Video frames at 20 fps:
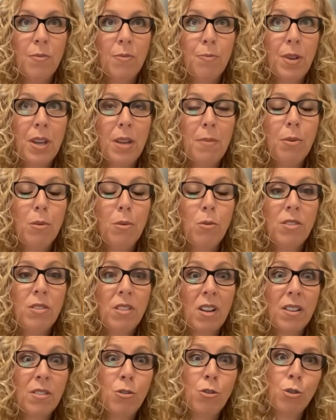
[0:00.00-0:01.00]
people
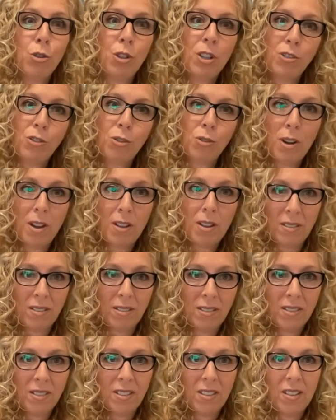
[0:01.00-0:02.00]
started talking to
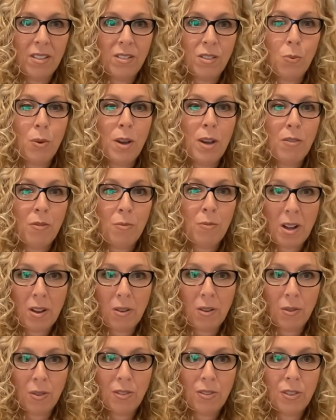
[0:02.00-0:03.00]
others. It's word of
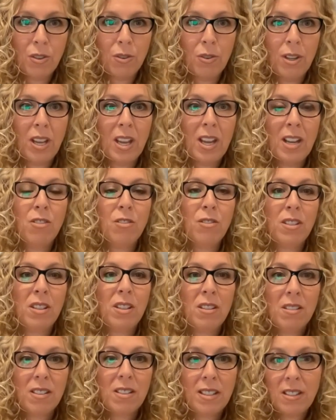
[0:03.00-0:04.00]
mouth. So again, you'll see
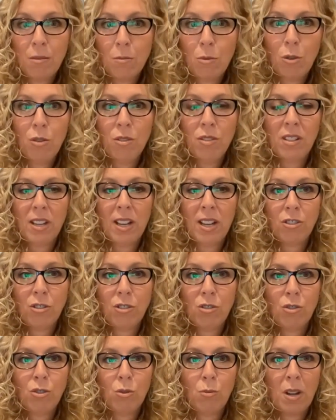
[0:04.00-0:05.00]
in the testimonial
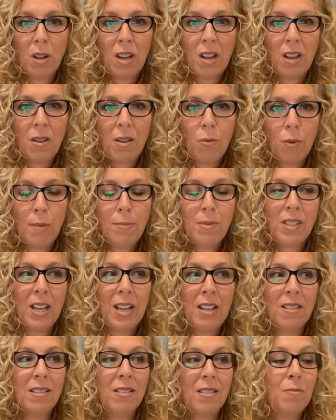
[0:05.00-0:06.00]
section to my
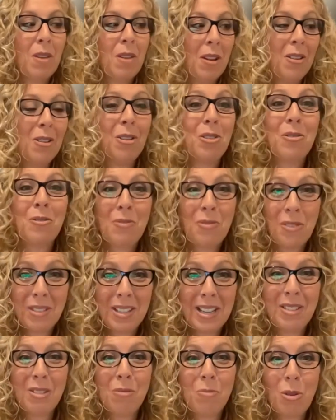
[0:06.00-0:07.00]
website that a lot of the
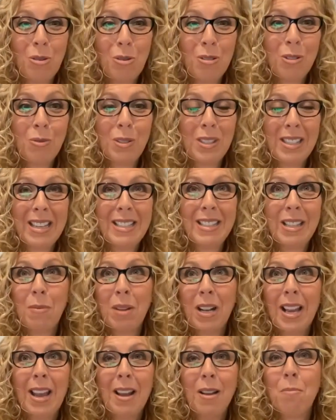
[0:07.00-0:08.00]
testimonials will say
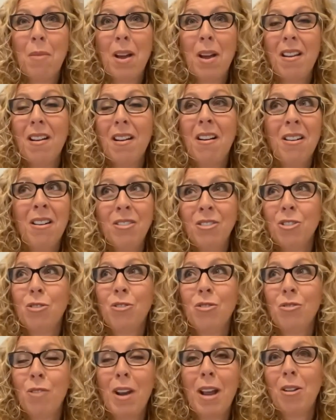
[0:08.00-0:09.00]
something like, my aunt
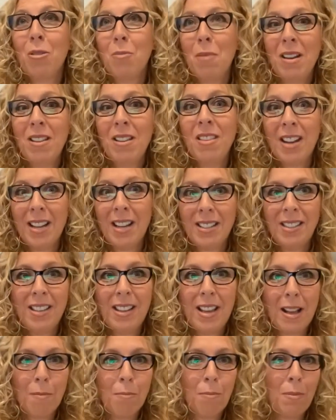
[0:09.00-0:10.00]
recommended that I see
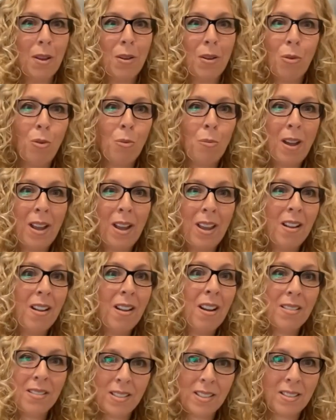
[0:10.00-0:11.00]
Amber, or my
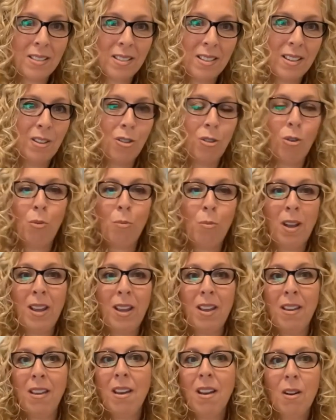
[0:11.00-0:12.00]
cousin did, or
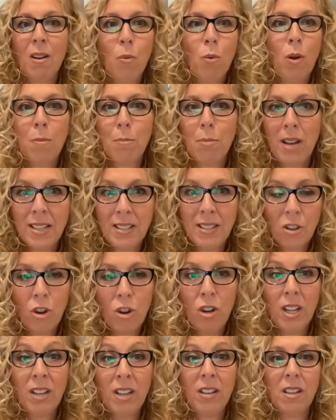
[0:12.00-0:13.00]
my workplace
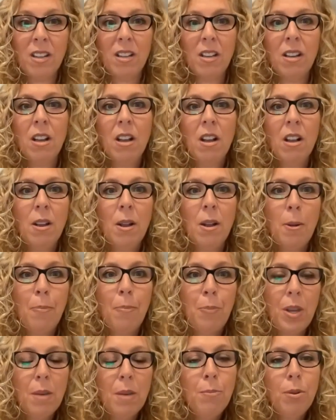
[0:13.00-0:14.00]
colleague did.
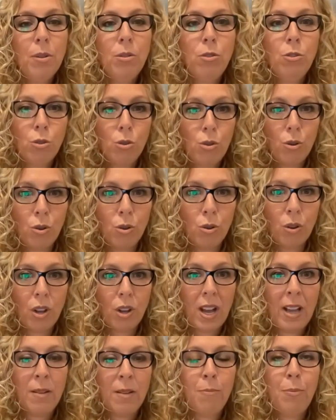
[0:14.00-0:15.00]
People talk,
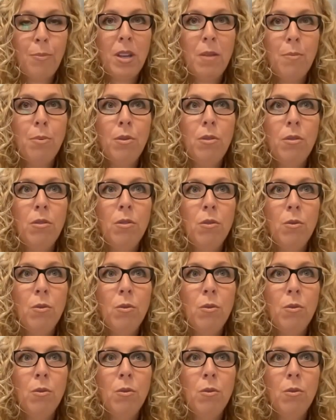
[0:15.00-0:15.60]
and people